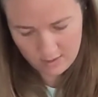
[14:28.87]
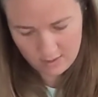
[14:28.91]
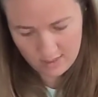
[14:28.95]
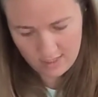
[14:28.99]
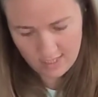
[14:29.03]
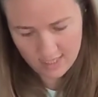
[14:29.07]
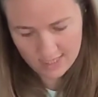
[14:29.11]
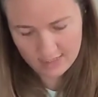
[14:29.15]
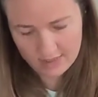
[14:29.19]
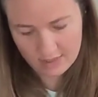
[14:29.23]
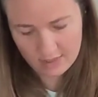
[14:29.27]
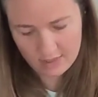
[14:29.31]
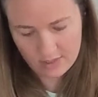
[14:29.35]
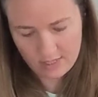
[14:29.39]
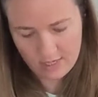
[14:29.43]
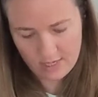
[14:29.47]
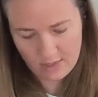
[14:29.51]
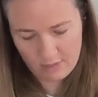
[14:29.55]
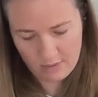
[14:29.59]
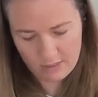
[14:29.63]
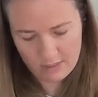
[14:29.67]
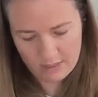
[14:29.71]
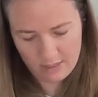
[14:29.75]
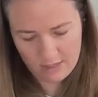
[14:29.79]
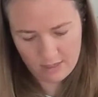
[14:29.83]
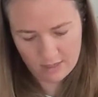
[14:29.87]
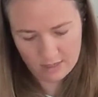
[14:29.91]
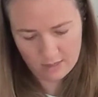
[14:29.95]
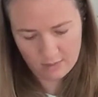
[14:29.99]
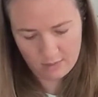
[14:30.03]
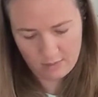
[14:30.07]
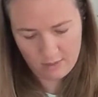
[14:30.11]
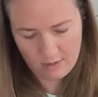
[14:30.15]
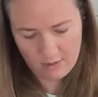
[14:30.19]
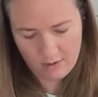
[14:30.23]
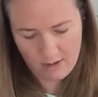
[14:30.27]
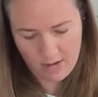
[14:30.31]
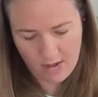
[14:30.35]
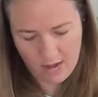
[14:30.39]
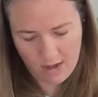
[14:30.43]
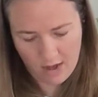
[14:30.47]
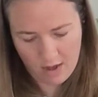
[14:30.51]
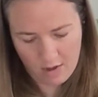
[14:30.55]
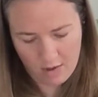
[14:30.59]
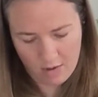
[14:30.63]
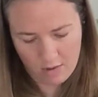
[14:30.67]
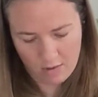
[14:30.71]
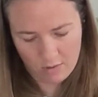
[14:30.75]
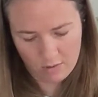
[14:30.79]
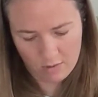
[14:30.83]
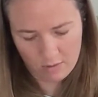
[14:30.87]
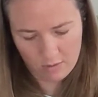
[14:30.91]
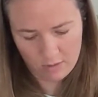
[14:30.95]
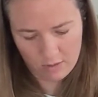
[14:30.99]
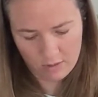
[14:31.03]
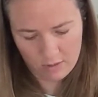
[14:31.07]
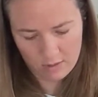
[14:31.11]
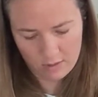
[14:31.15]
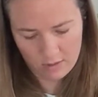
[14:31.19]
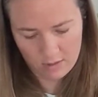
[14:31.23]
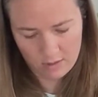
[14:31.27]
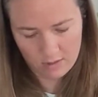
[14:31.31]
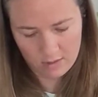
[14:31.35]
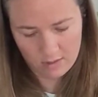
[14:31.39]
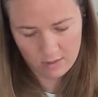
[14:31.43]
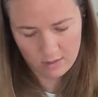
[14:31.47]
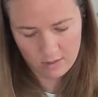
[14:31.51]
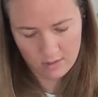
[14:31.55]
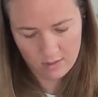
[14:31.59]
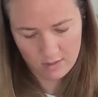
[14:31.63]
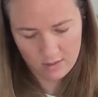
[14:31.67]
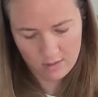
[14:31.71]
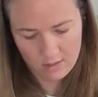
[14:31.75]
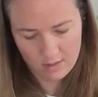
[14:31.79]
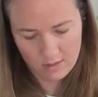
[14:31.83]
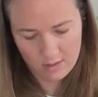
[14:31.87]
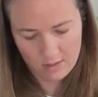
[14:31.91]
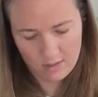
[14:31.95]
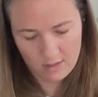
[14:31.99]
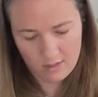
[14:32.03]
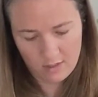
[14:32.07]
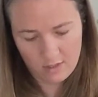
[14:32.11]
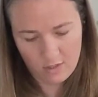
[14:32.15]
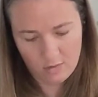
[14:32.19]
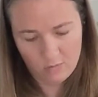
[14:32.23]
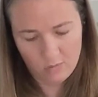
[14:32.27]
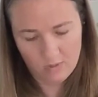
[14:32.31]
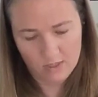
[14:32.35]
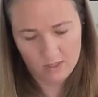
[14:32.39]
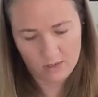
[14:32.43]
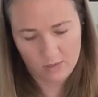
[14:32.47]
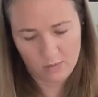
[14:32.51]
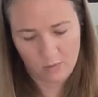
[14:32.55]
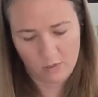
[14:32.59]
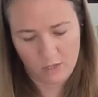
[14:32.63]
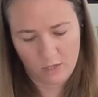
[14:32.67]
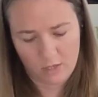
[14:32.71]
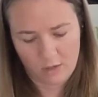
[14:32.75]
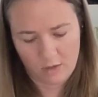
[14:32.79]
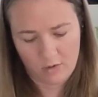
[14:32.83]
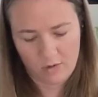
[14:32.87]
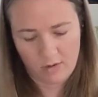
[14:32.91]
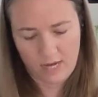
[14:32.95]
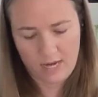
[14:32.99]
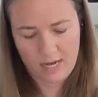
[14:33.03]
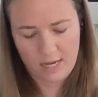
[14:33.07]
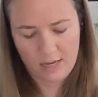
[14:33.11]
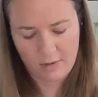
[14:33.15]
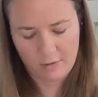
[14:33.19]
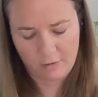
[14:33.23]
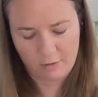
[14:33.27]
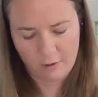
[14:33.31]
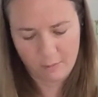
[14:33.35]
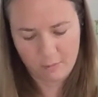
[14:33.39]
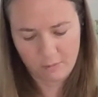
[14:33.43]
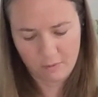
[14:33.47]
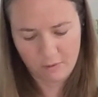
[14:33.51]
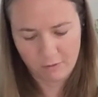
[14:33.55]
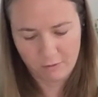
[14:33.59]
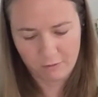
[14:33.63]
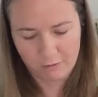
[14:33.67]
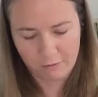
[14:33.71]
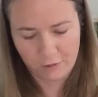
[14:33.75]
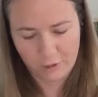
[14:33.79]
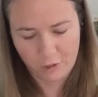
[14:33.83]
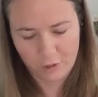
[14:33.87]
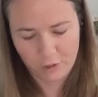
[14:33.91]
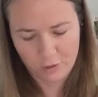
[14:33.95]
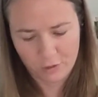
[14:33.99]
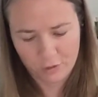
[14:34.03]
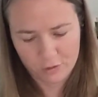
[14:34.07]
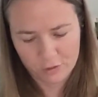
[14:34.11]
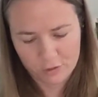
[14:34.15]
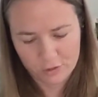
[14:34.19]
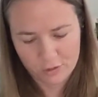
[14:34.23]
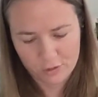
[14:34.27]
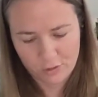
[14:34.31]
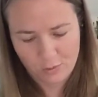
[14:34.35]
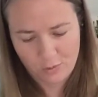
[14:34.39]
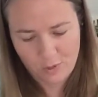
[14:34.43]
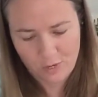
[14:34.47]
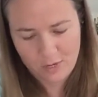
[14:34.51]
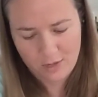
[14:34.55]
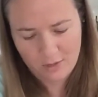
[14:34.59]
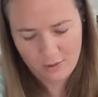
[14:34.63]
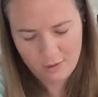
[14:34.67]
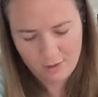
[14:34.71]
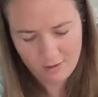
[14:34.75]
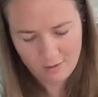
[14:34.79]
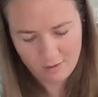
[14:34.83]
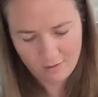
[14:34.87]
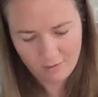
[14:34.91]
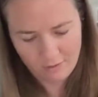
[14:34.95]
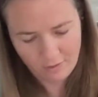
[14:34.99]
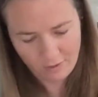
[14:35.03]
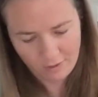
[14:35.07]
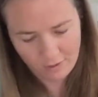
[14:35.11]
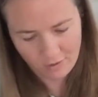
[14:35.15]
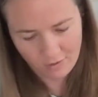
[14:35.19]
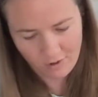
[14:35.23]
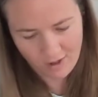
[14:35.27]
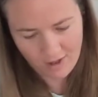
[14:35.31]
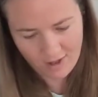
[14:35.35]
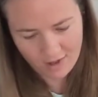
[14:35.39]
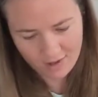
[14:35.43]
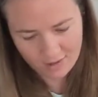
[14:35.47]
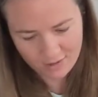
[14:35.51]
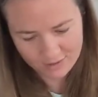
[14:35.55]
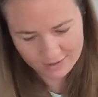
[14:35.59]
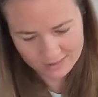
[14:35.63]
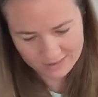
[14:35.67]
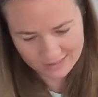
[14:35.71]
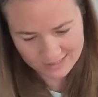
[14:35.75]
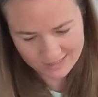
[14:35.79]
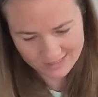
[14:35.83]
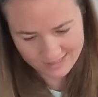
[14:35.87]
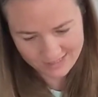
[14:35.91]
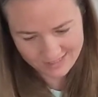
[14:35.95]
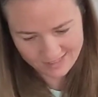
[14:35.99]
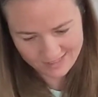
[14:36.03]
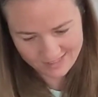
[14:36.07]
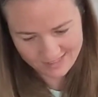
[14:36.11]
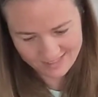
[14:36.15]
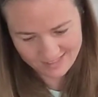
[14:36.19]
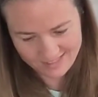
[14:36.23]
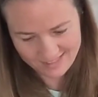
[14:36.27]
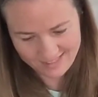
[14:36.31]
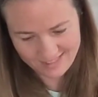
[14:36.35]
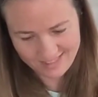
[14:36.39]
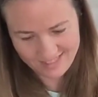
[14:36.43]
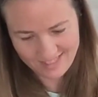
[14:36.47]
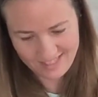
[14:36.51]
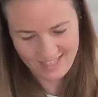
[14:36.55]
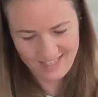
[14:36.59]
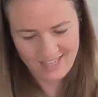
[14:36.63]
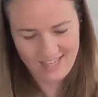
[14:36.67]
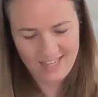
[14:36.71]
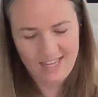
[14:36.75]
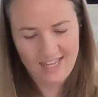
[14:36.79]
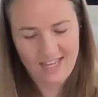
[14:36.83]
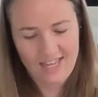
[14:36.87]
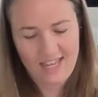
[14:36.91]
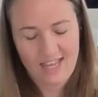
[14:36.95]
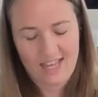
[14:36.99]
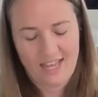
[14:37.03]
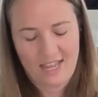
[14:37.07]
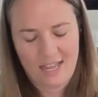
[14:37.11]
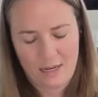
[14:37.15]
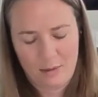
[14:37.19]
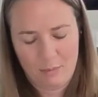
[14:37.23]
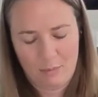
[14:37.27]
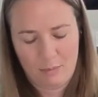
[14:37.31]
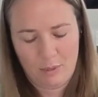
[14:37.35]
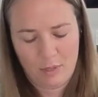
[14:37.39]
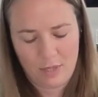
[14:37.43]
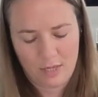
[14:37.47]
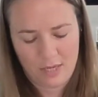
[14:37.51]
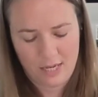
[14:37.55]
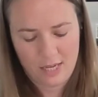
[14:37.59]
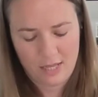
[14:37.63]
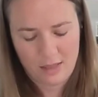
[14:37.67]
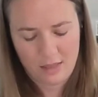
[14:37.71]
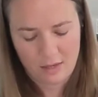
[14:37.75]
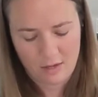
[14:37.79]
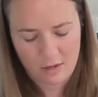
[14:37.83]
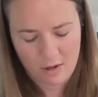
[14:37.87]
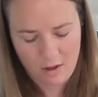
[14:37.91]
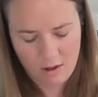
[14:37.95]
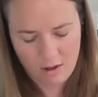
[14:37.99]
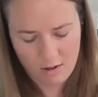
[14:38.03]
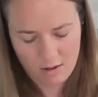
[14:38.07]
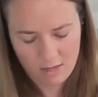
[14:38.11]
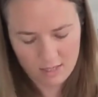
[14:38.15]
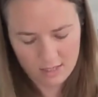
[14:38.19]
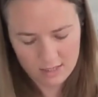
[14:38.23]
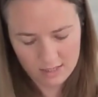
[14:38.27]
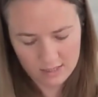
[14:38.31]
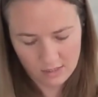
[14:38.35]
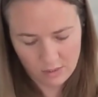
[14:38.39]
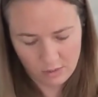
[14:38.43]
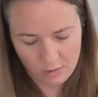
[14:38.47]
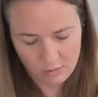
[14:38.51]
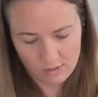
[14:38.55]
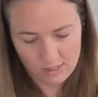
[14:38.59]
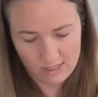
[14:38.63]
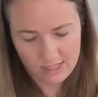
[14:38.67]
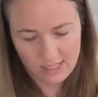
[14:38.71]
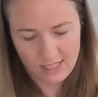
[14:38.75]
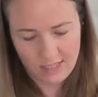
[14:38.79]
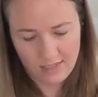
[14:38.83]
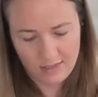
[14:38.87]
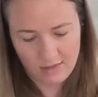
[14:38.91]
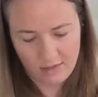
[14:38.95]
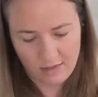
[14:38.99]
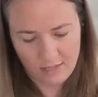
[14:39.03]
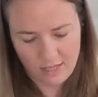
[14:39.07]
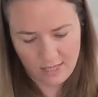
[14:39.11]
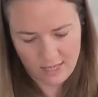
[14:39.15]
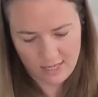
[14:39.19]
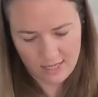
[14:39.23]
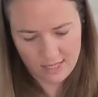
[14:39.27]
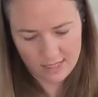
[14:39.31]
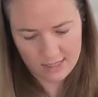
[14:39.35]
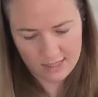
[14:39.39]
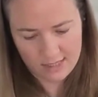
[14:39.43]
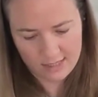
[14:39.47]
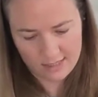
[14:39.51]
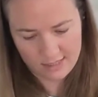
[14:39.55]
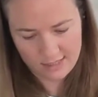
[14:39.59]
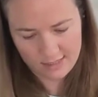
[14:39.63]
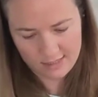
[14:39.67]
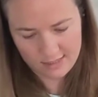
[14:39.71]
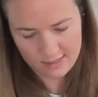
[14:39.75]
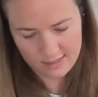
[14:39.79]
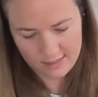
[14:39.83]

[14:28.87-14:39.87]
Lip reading: Yesterday we talked about how humans were created from the fertile soil of the ground and put in the garden to till it,